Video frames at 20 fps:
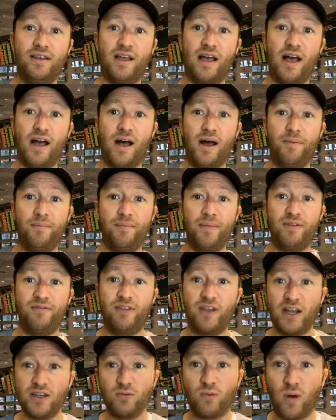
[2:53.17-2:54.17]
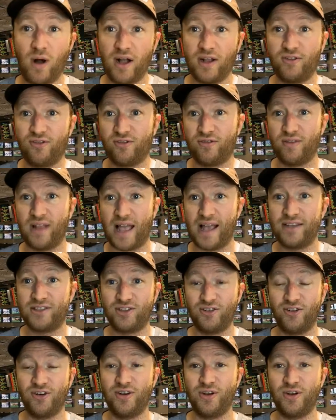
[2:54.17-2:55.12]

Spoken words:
watched last year,